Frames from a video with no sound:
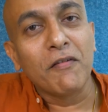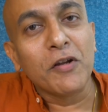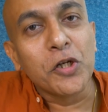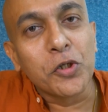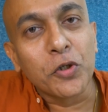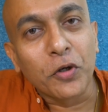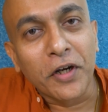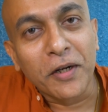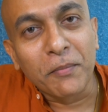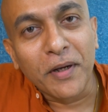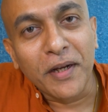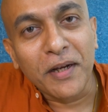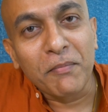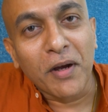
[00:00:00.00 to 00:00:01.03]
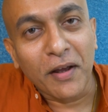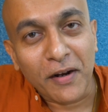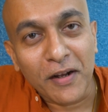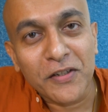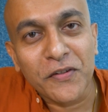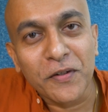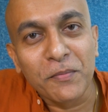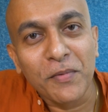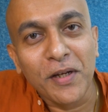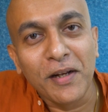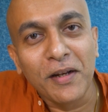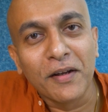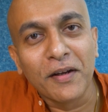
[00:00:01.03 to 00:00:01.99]
I've enjoyed my Maharashtrian
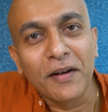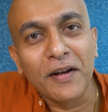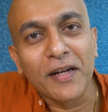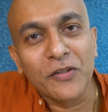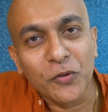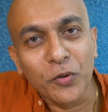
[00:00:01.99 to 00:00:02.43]
meal here at